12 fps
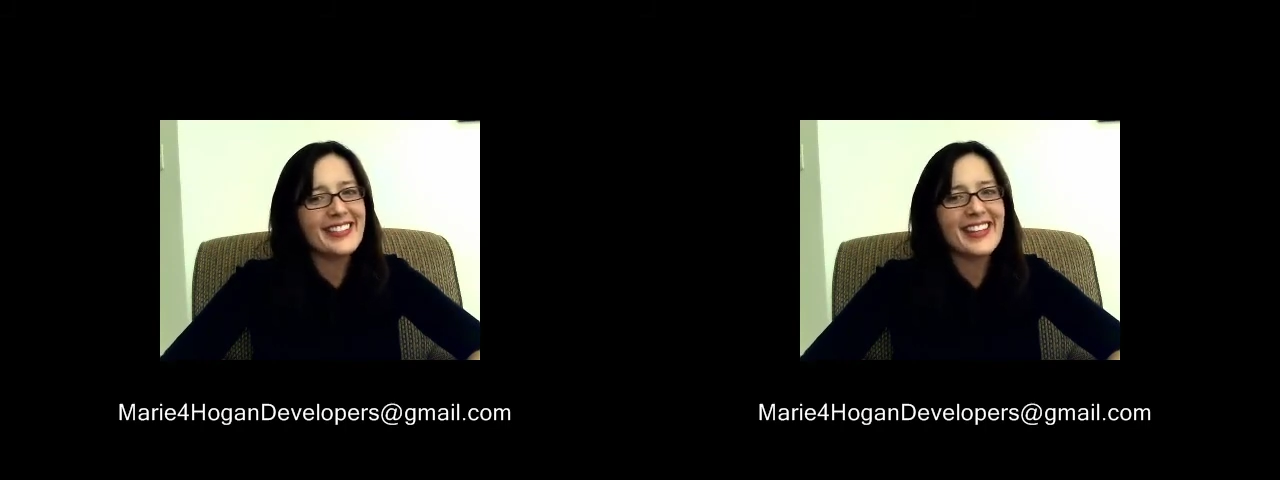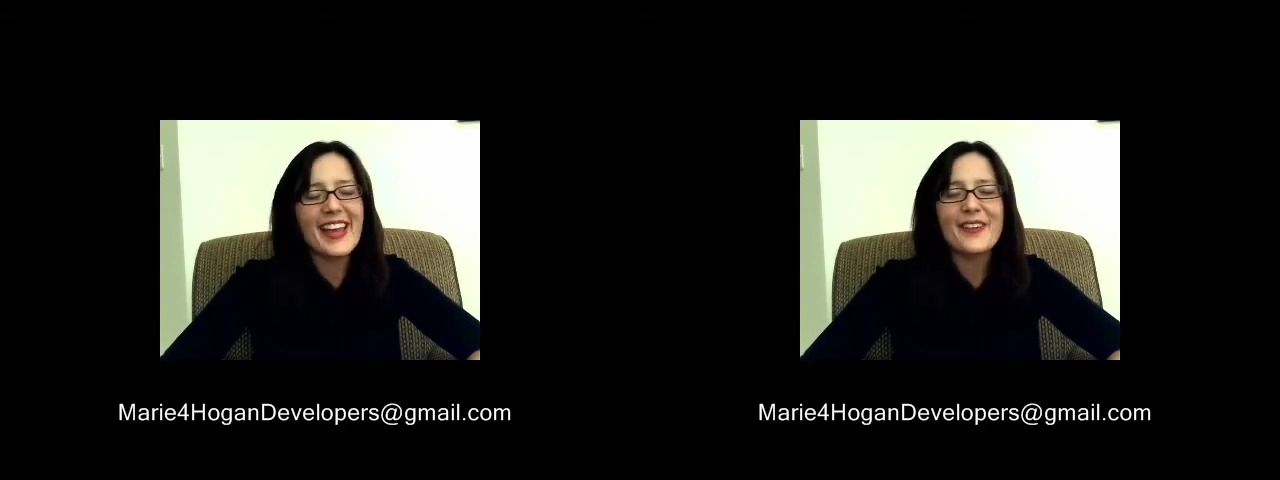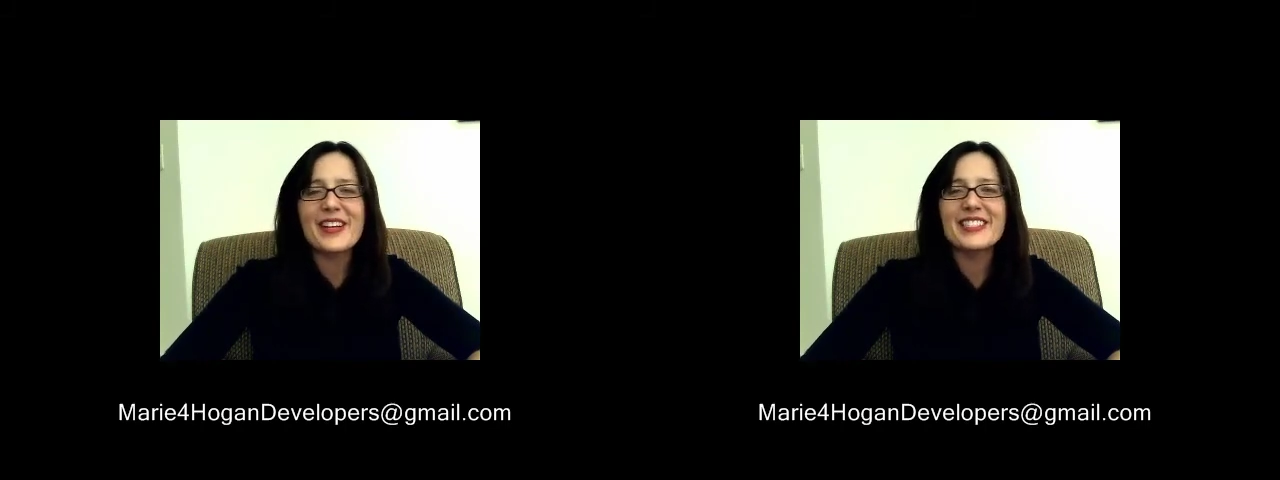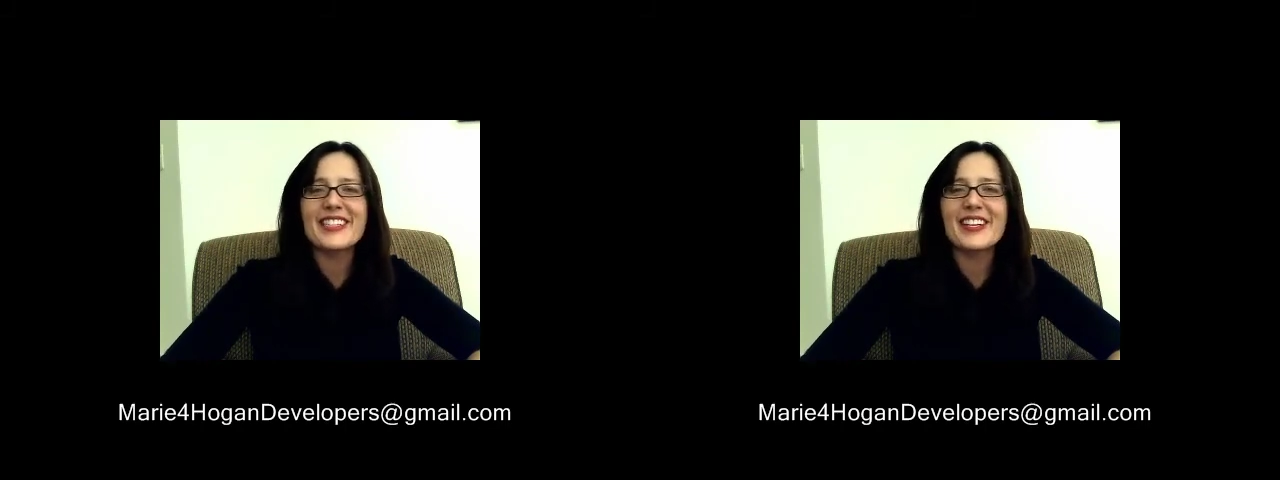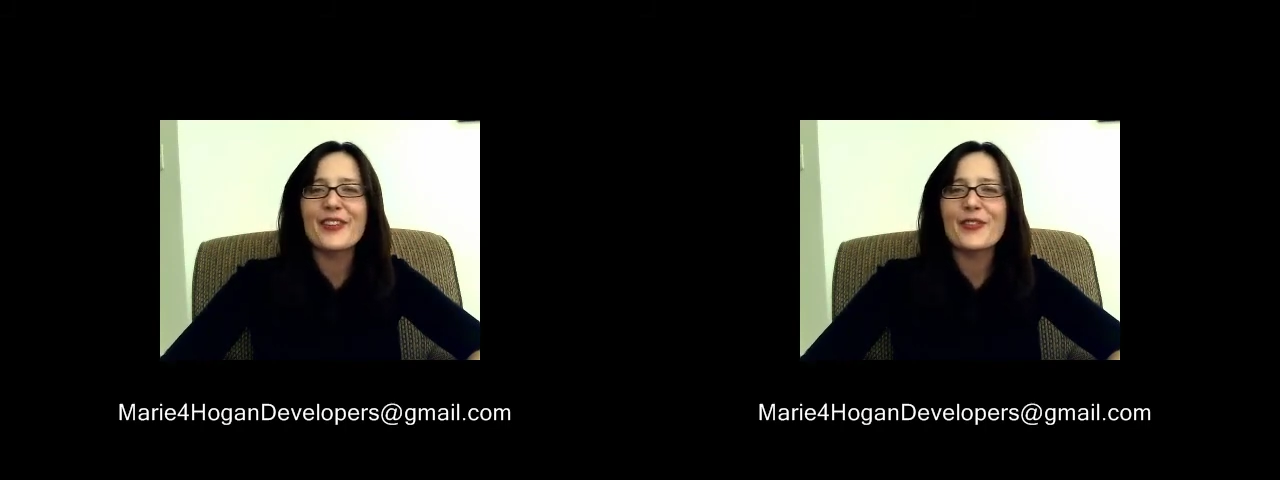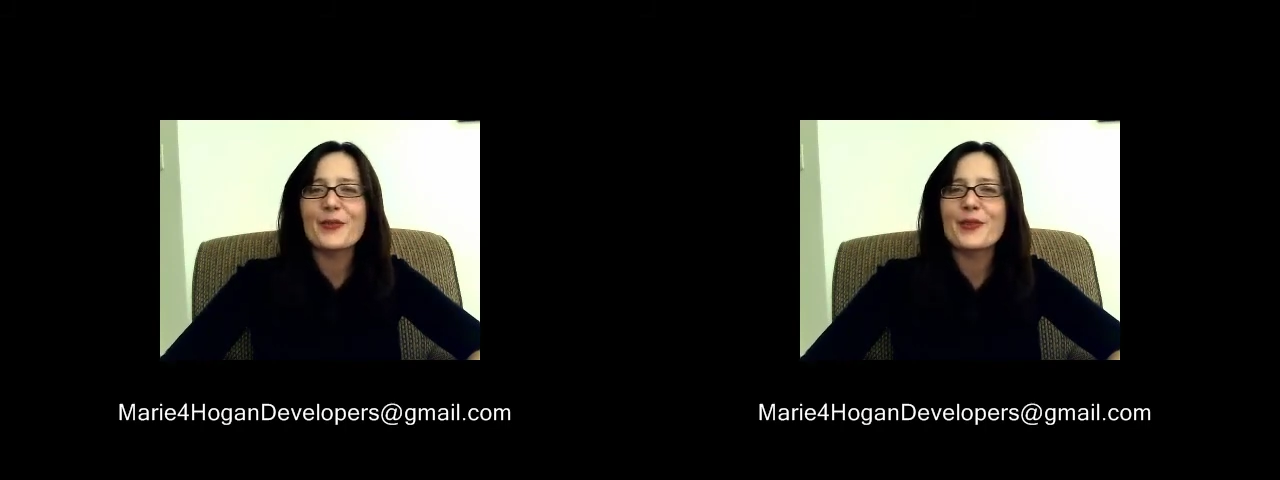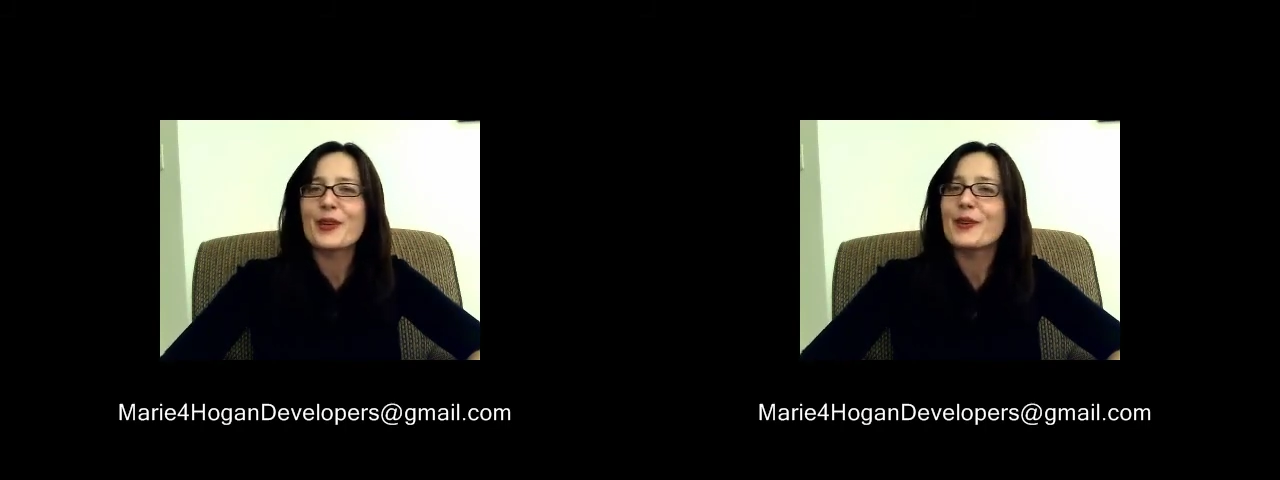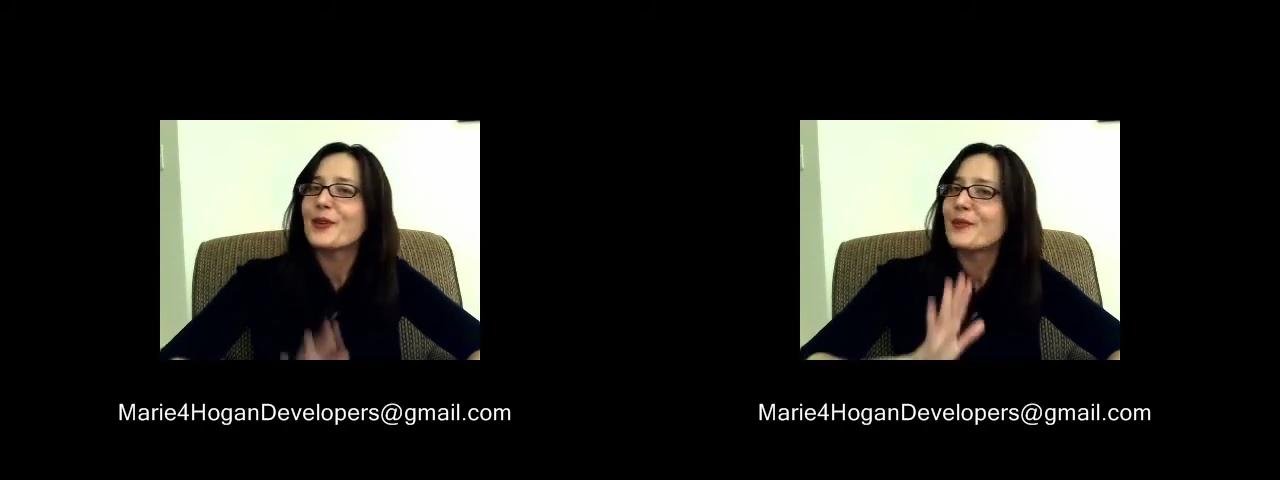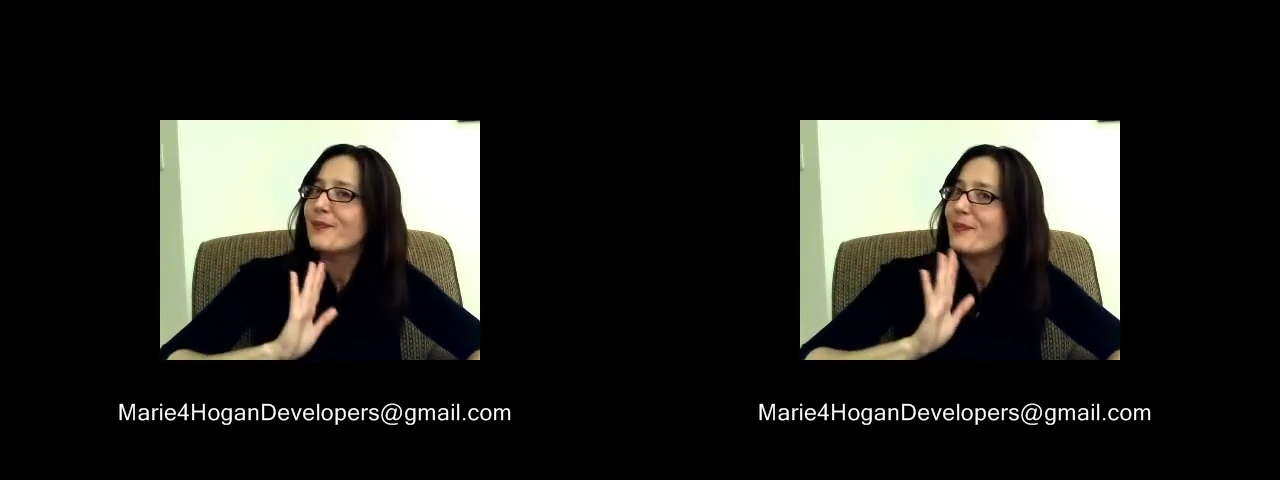Can't wait to hear from you.
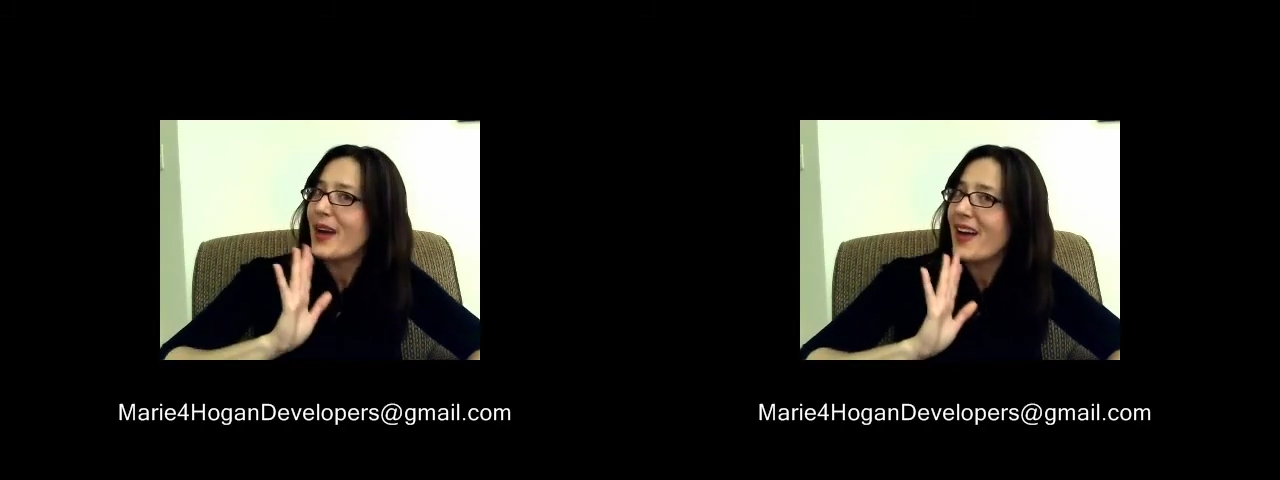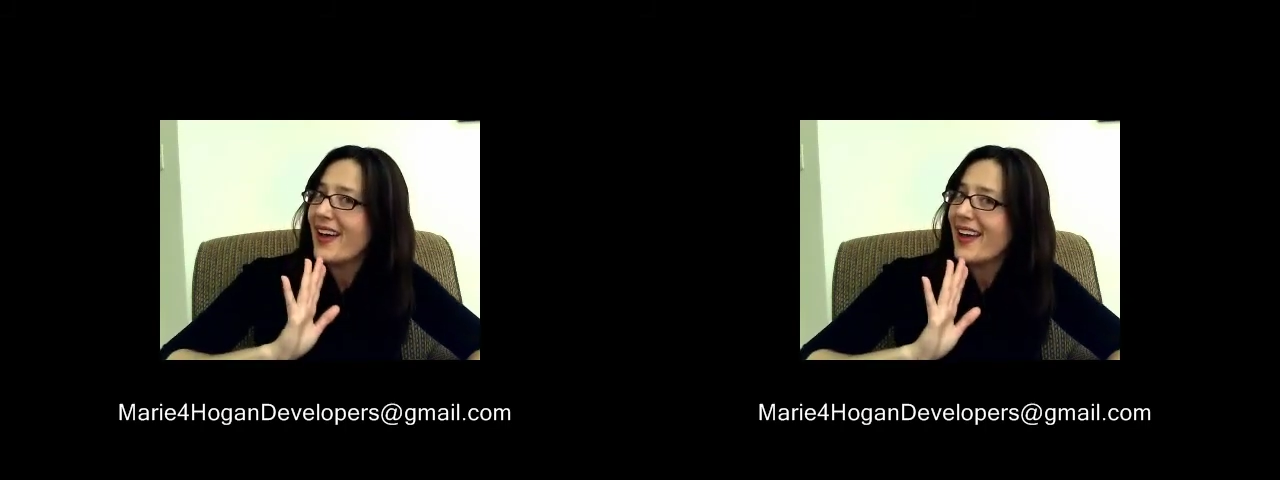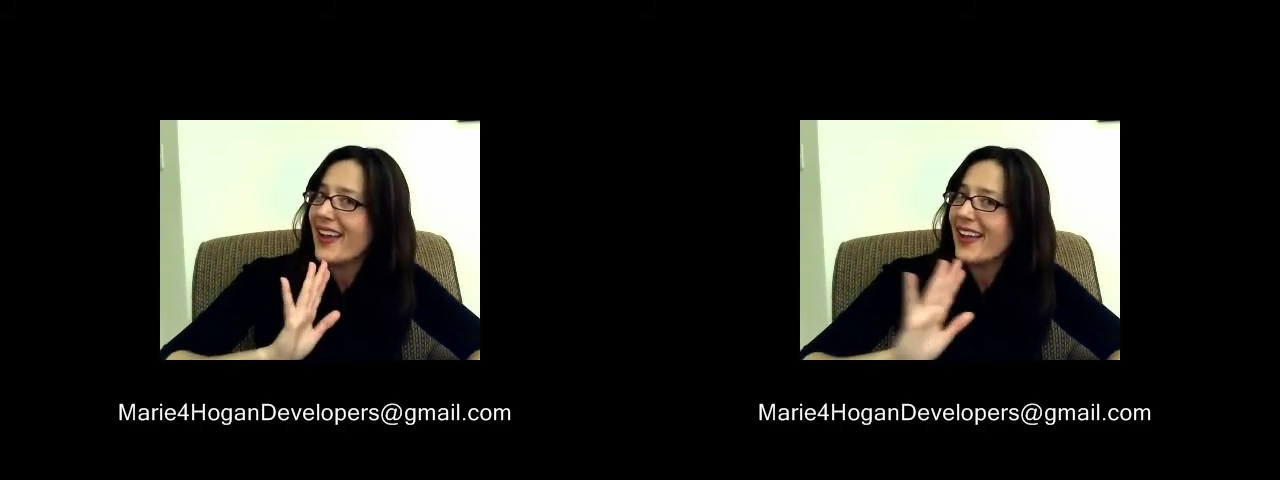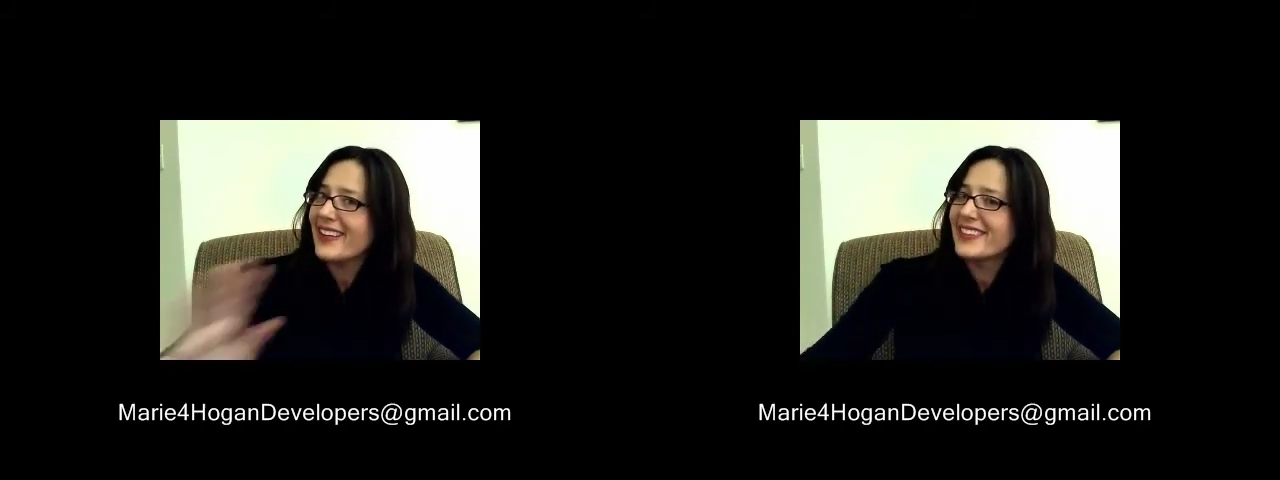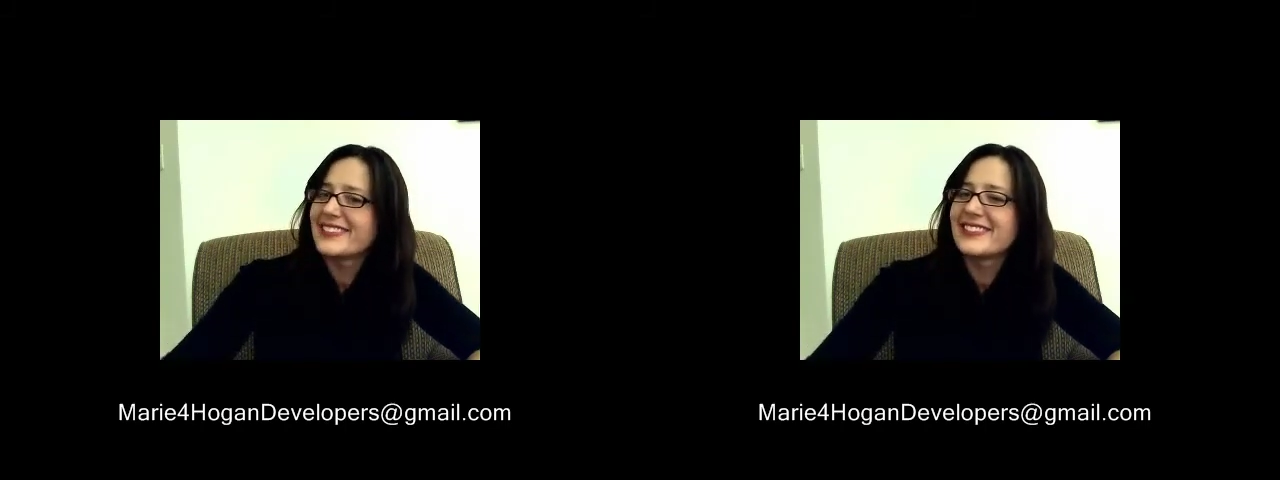Bye!